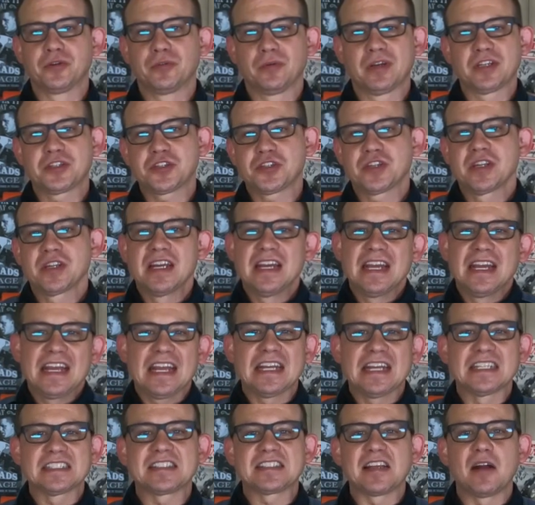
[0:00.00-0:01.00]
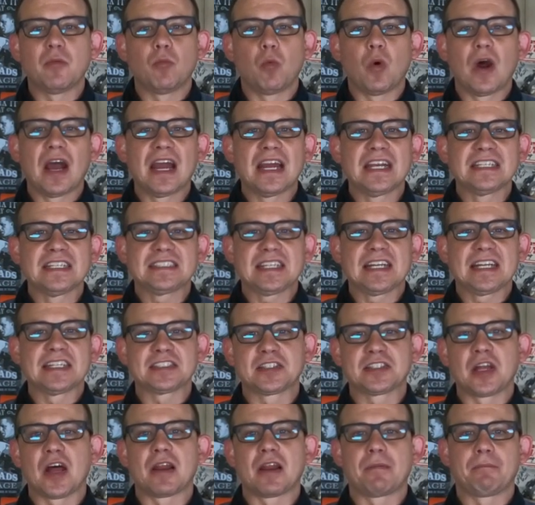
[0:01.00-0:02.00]
which in some ways,
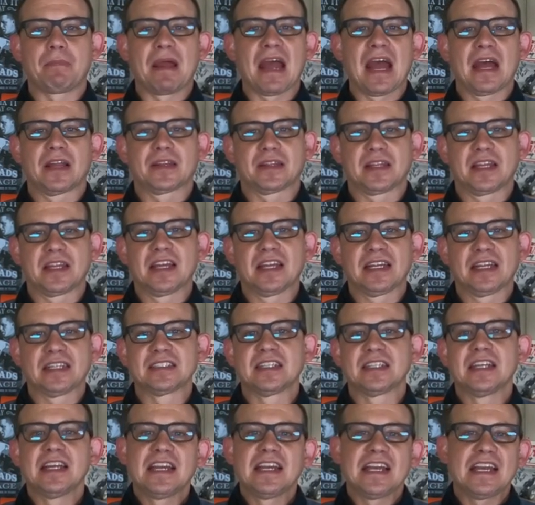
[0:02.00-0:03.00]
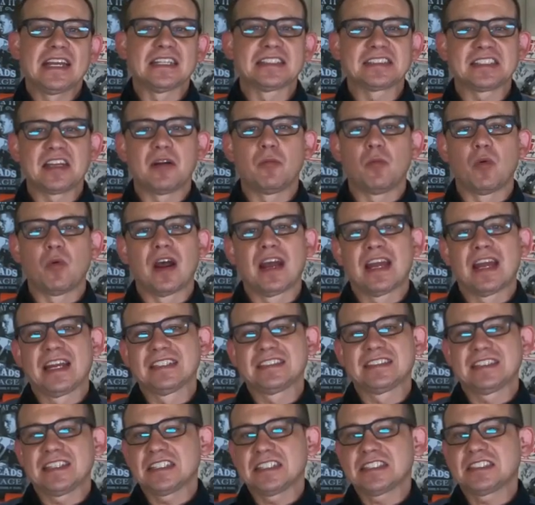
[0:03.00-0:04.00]
it's not a bad thing. In some
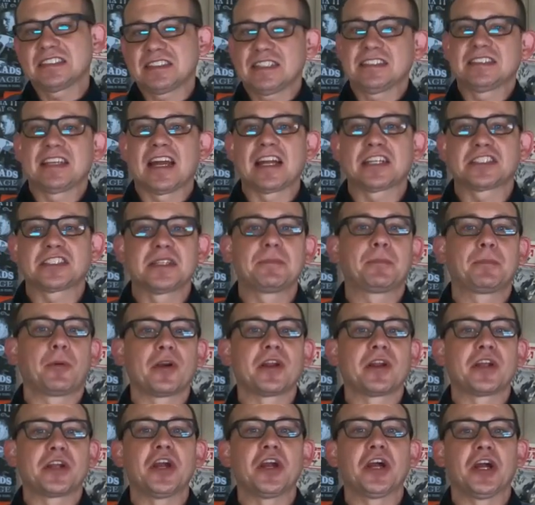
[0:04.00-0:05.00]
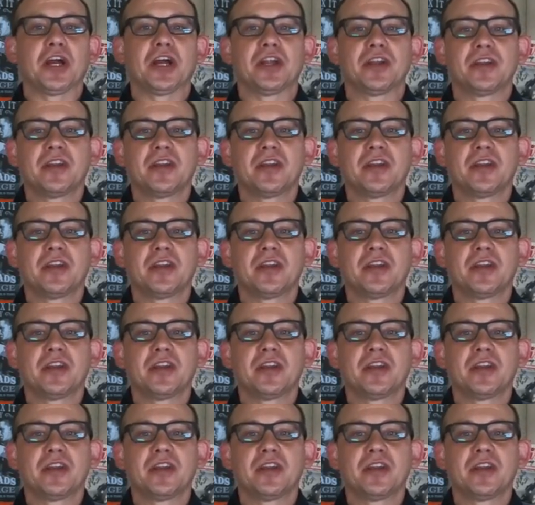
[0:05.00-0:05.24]
ways, it's actually pretty good.